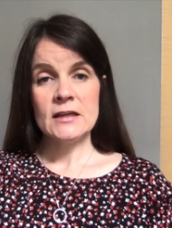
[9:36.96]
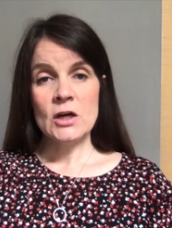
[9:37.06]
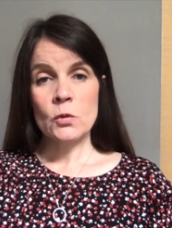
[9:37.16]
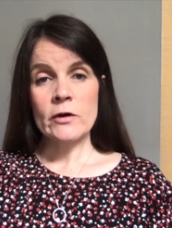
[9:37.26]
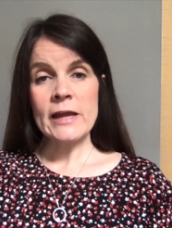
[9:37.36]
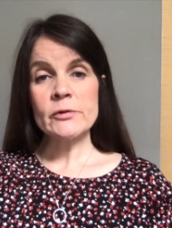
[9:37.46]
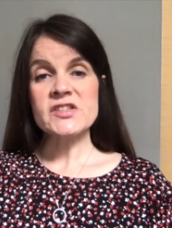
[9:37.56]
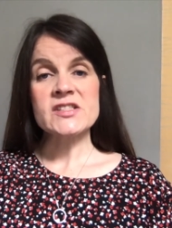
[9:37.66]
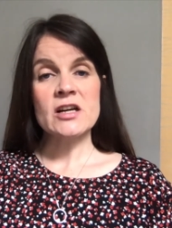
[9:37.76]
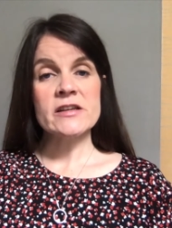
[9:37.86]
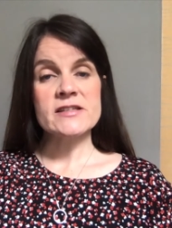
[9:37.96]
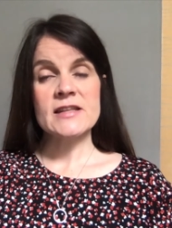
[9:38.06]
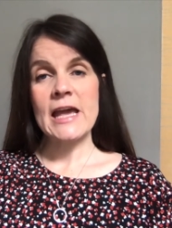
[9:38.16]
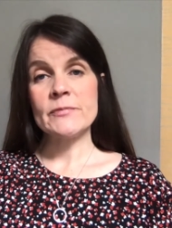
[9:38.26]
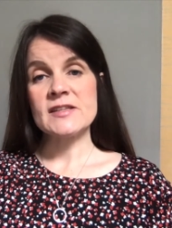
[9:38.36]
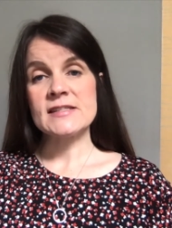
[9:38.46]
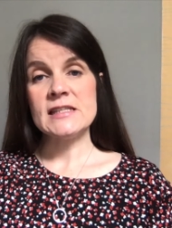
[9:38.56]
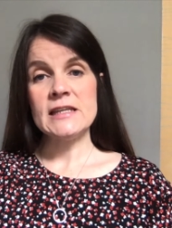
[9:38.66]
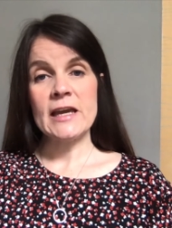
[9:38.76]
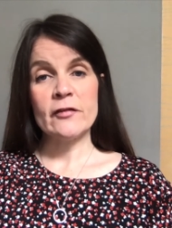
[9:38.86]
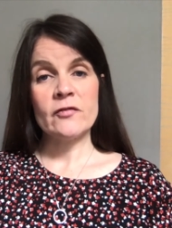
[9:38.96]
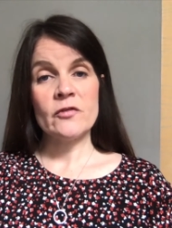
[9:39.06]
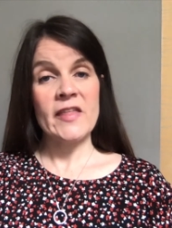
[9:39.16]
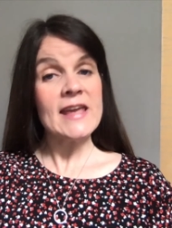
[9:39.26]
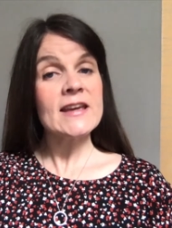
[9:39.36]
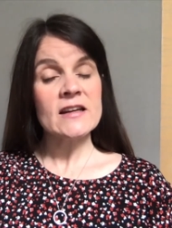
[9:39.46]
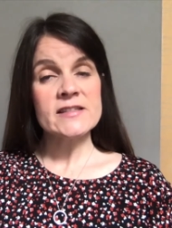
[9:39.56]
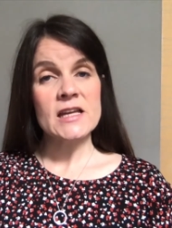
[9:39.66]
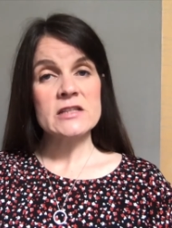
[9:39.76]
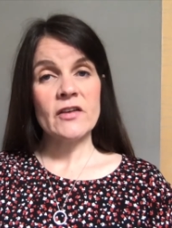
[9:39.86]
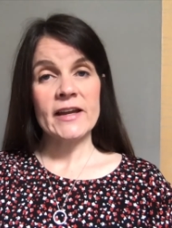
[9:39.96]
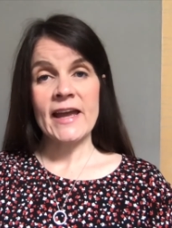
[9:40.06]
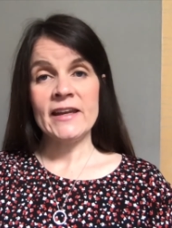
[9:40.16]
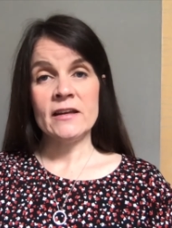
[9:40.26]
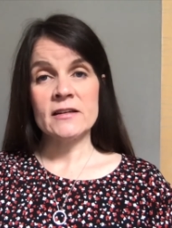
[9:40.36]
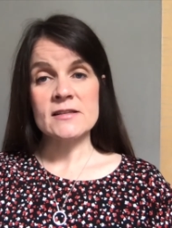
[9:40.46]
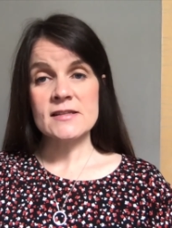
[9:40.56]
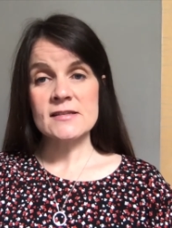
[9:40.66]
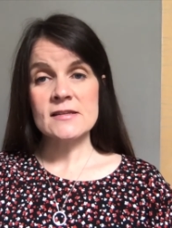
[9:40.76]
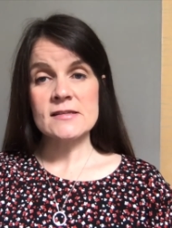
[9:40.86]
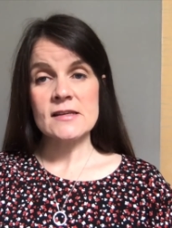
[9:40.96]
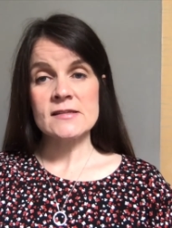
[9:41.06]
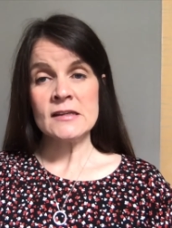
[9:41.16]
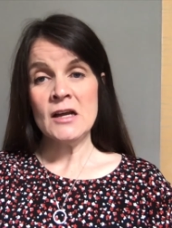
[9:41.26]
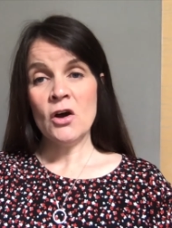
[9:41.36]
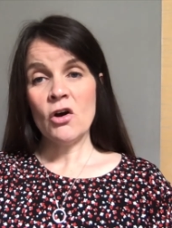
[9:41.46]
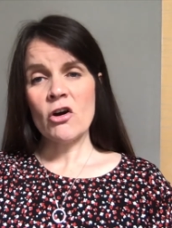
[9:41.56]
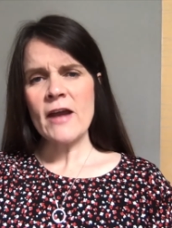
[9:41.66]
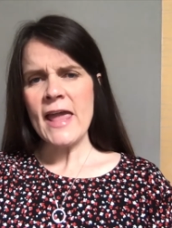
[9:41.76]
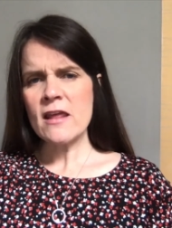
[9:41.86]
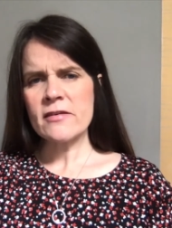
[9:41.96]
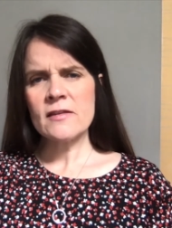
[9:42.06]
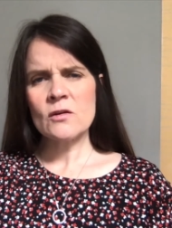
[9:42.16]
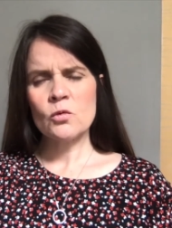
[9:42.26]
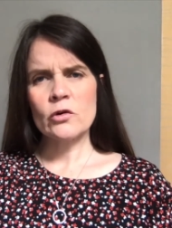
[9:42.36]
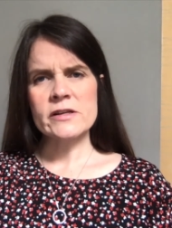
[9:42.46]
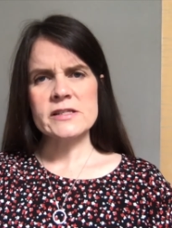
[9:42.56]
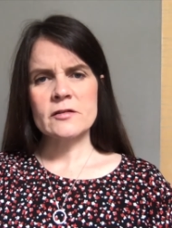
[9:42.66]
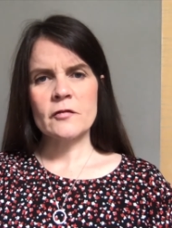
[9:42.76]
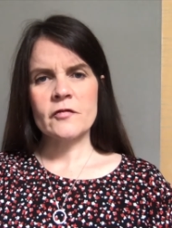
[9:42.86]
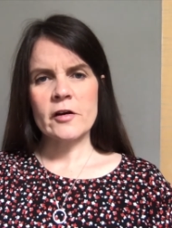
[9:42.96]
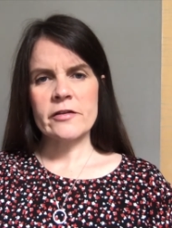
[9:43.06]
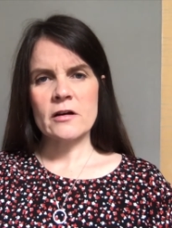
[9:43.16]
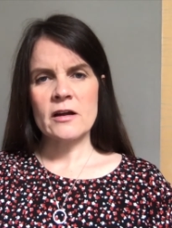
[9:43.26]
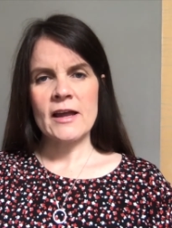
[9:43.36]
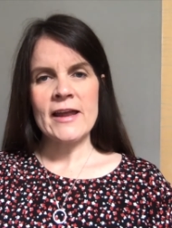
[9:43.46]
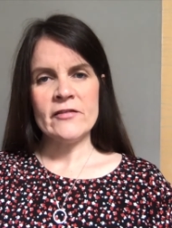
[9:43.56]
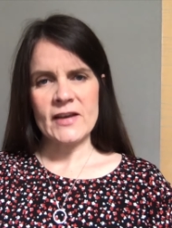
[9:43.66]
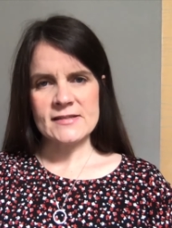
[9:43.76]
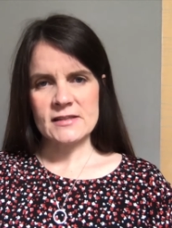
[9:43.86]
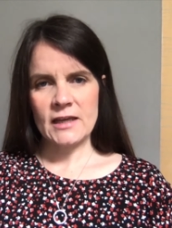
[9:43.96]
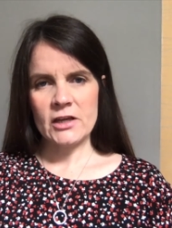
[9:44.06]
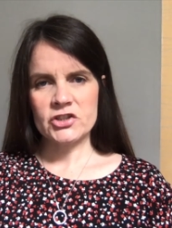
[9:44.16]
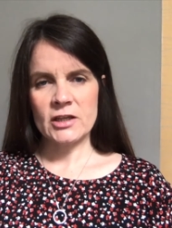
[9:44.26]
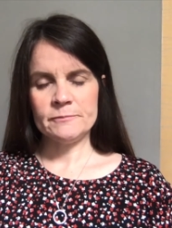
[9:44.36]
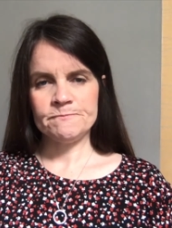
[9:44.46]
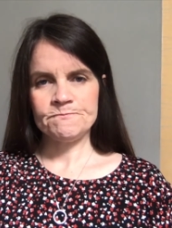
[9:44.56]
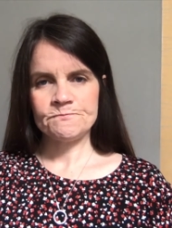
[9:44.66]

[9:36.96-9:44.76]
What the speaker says: We're able to turn to them to see if they can identify any inconsistencies or anything that warrants further investigation.